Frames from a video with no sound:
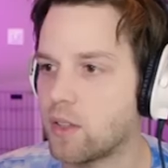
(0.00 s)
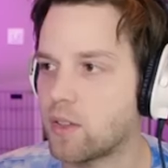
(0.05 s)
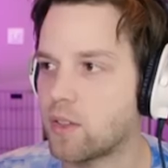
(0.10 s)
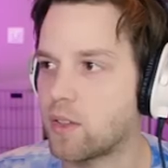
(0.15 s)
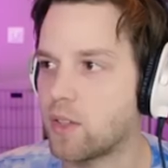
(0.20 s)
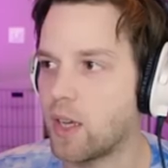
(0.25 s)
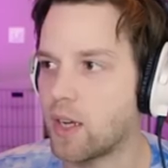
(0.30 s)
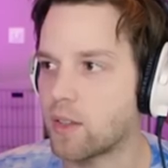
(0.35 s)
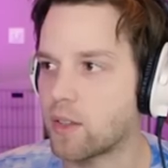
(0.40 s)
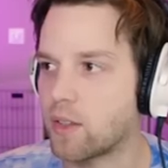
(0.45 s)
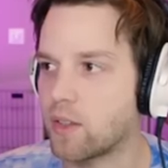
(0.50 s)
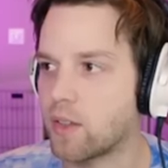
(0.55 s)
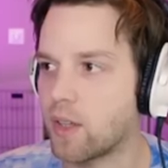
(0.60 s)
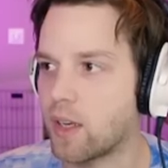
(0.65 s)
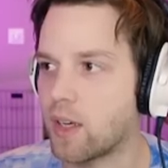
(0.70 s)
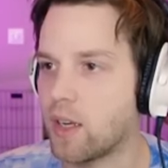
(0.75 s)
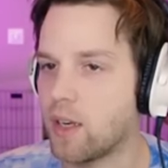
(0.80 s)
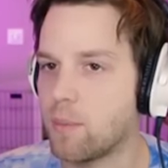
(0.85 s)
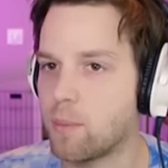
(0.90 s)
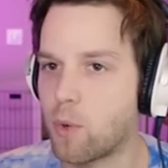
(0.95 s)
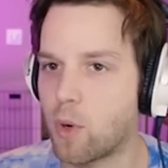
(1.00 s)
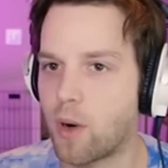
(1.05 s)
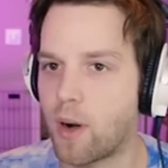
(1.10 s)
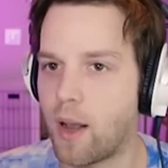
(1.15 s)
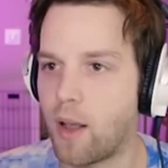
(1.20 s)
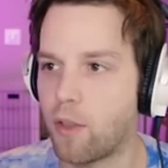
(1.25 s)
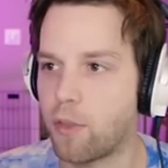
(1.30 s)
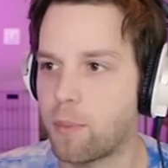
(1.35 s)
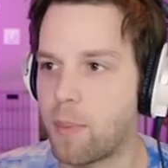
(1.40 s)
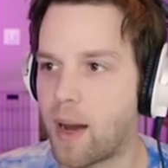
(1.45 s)
this sucks because I need more
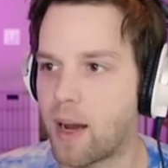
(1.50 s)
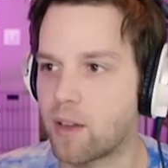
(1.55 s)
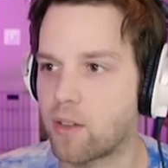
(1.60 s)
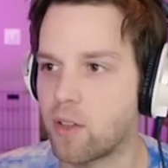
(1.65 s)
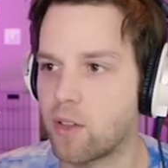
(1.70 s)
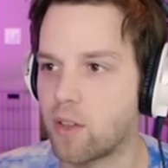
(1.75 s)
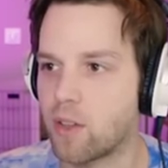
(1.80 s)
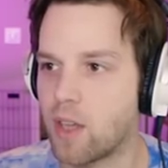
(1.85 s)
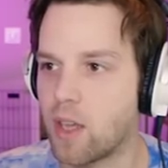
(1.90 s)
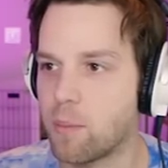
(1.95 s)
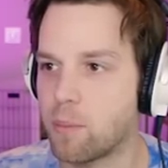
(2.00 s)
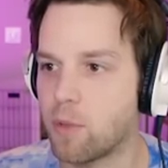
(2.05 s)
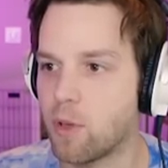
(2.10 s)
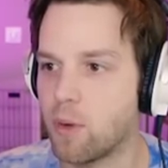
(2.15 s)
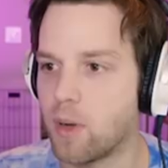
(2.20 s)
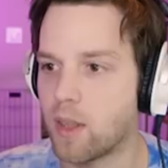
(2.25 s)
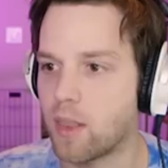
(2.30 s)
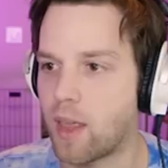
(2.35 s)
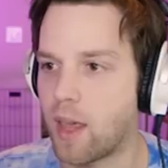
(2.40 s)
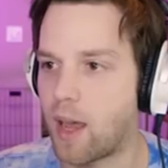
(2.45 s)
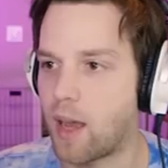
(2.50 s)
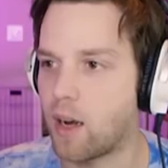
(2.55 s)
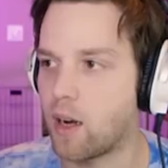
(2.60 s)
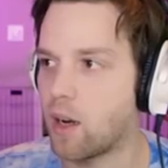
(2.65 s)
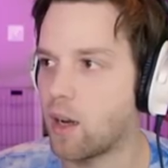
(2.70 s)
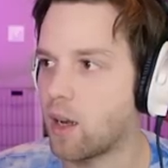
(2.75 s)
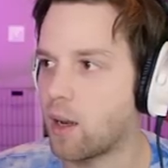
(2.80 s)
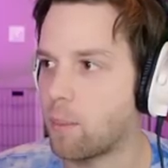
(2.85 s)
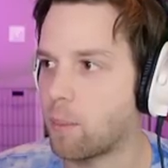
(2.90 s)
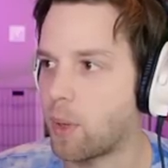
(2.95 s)
health back to keep doing that,
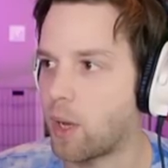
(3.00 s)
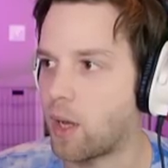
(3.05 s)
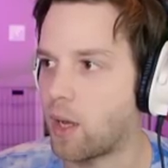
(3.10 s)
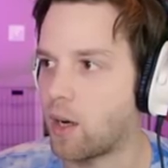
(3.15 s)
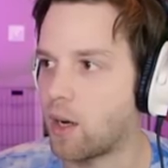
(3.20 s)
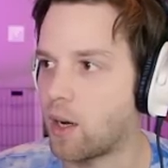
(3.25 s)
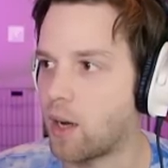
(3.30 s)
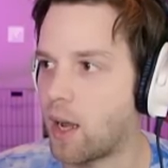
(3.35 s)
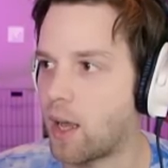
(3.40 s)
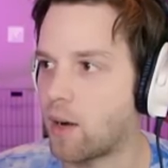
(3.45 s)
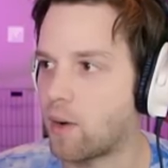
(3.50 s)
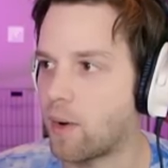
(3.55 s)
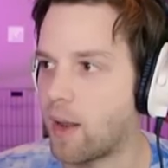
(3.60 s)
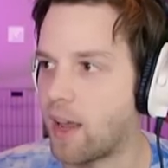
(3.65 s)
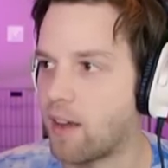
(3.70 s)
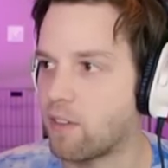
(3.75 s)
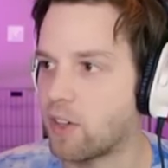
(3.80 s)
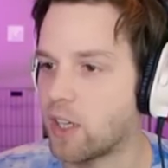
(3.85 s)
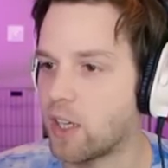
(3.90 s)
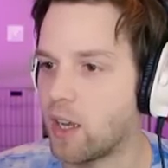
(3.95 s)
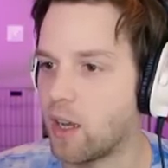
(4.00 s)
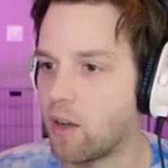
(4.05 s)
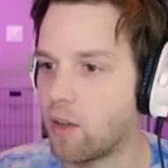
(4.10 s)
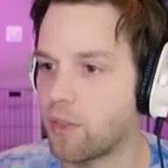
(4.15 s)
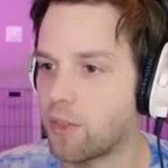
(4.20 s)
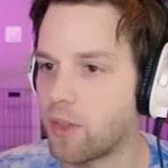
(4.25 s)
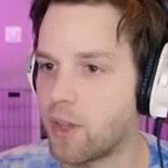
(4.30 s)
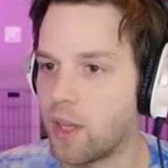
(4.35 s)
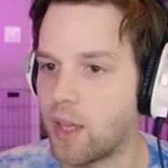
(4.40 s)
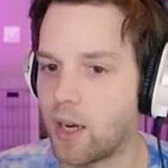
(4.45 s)
but I don't have any
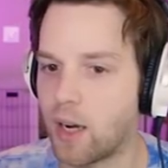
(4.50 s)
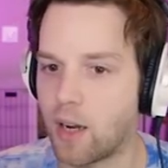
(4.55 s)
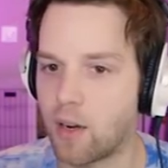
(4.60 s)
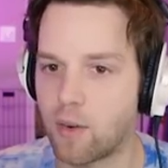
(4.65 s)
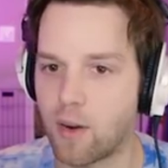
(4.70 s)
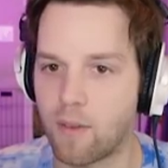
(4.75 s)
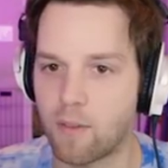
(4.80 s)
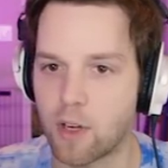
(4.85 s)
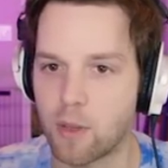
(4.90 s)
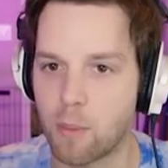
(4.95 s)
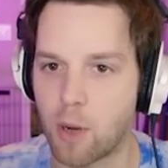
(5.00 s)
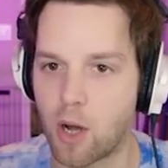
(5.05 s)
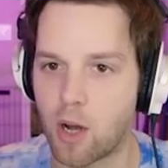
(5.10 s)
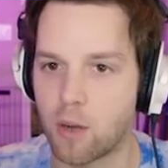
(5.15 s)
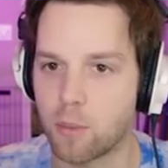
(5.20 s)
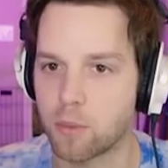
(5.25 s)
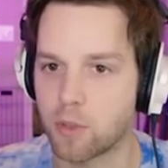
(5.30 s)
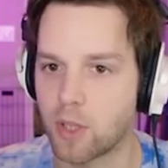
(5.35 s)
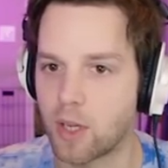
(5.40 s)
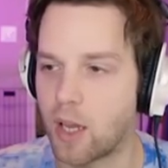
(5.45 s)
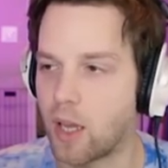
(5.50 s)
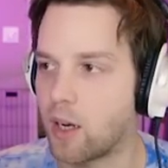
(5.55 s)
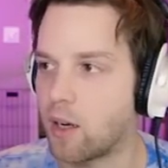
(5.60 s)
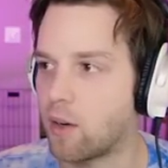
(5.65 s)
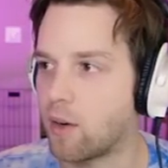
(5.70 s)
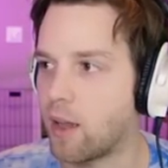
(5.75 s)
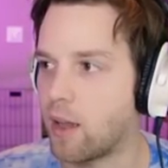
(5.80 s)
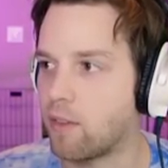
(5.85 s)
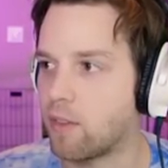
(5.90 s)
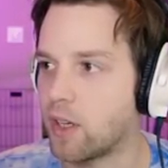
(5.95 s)
health, and I don't have any bombs, and I
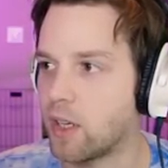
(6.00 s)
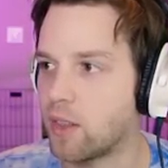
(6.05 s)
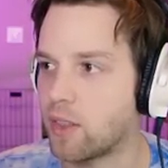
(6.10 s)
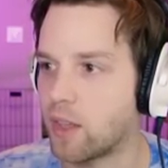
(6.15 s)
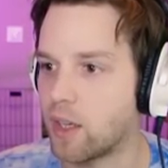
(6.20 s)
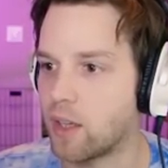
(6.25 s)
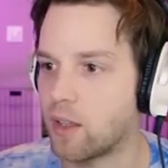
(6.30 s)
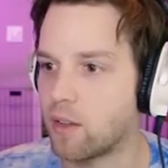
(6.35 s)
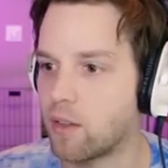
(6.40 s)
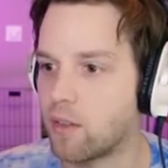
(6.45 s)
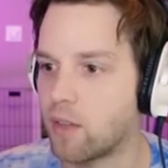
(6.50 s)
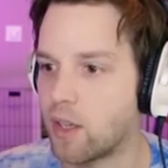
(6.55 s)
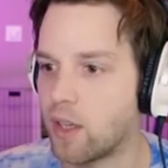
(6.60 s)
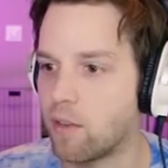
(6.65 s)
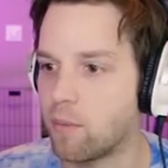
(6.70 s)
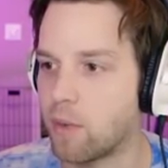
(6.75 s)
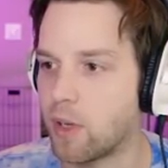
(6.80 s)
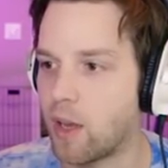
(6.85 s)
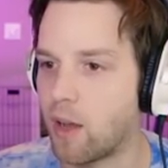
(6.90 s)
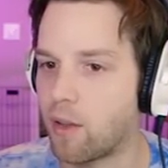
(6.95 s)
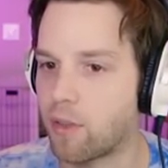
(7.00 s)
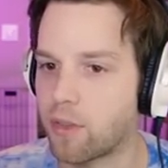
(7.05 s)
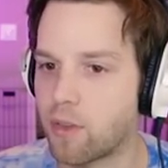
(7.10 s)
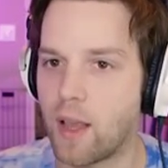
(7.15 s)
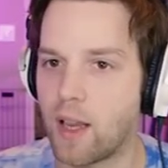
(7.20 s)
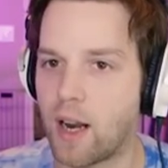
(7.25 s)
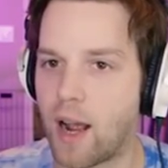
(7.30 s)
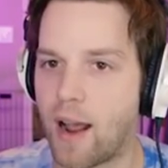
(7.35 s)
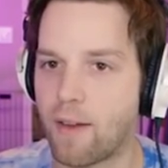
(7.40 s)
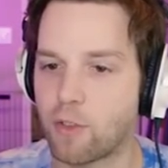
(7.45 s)
don't have anything to give me health.
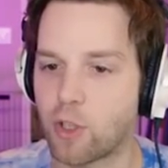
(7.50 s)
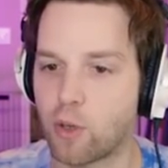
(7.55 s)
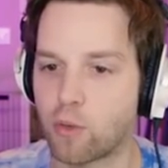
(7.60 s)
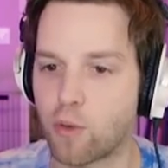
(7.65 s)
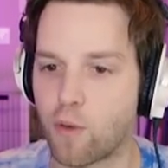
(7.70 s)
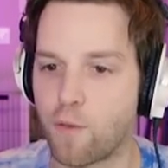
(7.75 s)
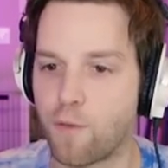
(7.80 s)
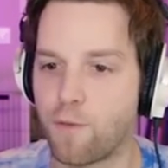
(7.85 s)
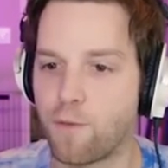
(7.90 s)
And I have to go through